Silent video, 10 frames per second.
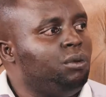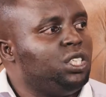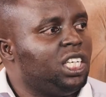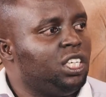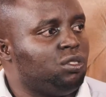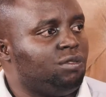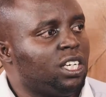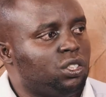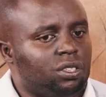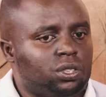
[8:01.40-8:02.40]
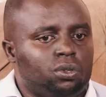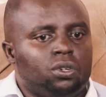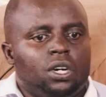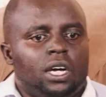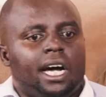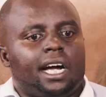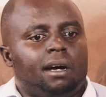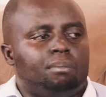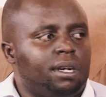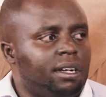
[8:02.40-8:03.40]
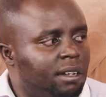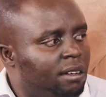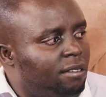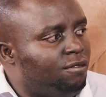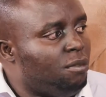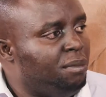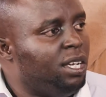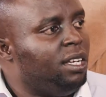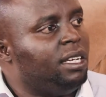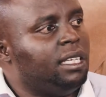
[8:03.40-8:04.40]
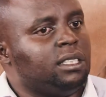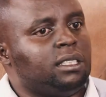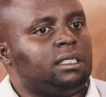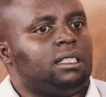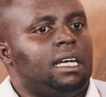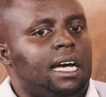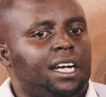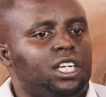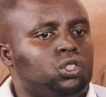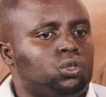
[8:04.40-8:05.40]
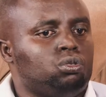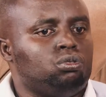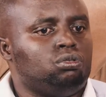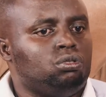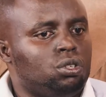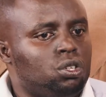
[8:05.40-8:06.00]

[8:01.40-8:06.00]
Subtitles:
in which I need to function. So agape for me is I need to